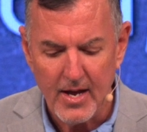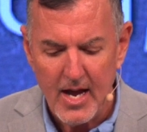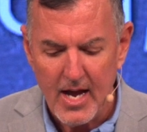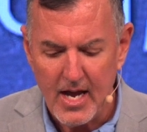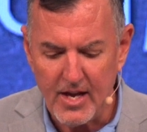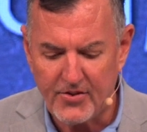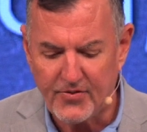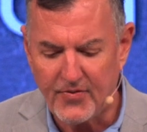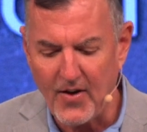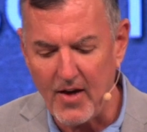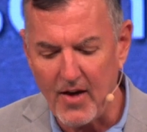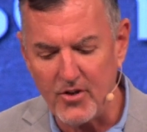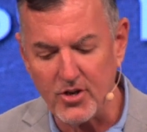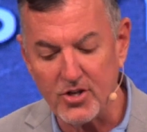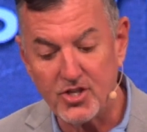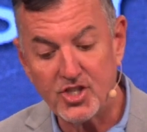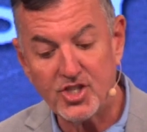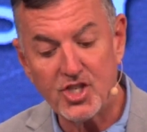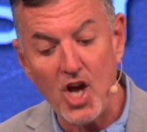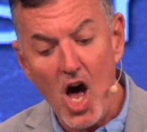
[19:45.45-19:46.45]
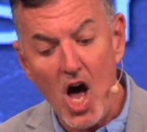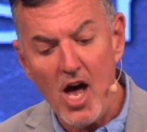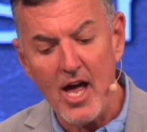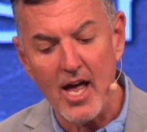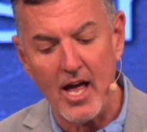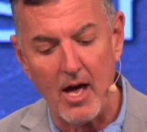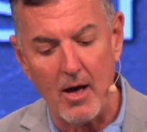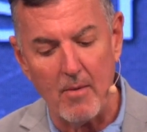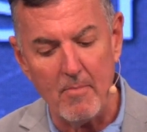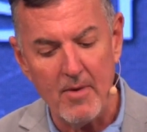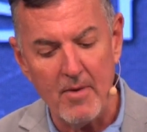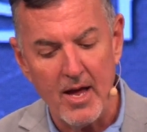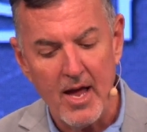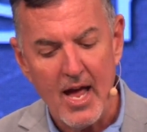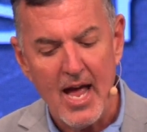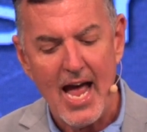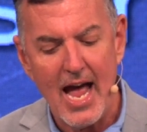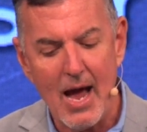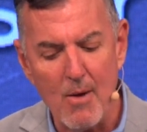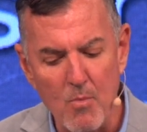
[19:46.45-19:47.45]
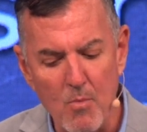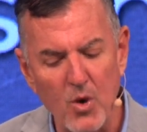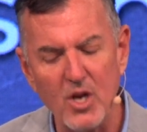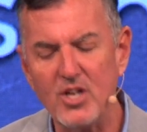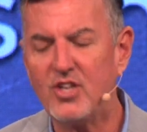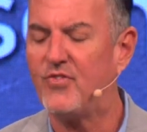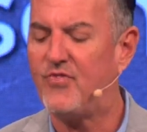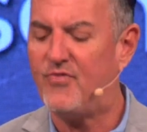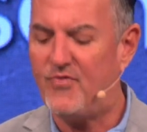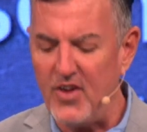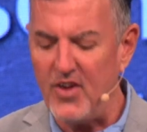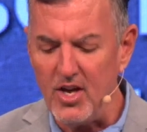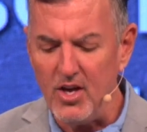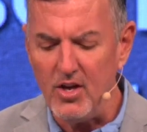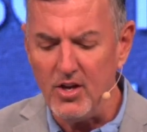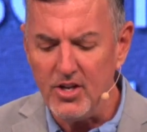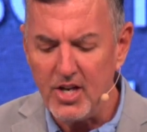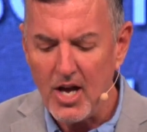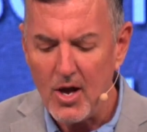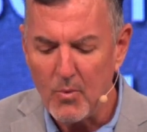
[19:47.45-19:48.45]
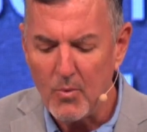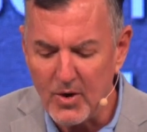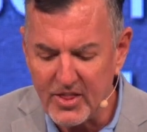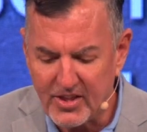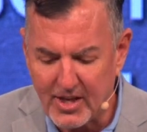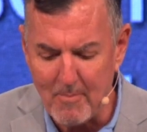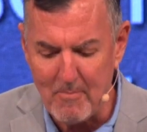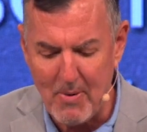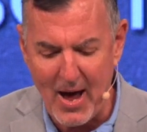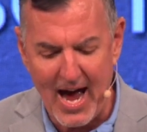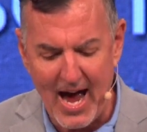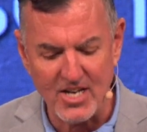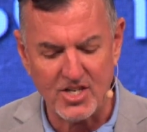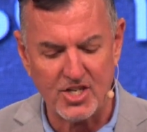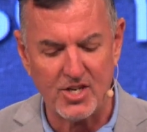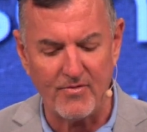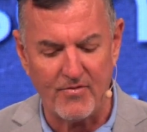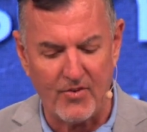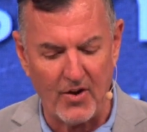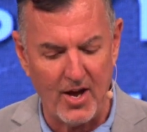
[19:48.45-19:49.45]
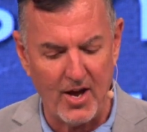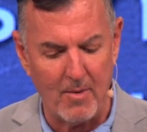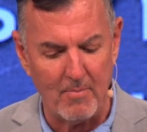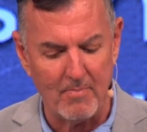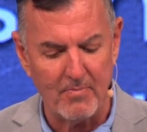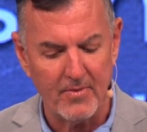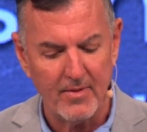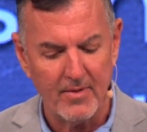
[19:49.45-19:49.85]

his Father saw him and was filled with compassion for him.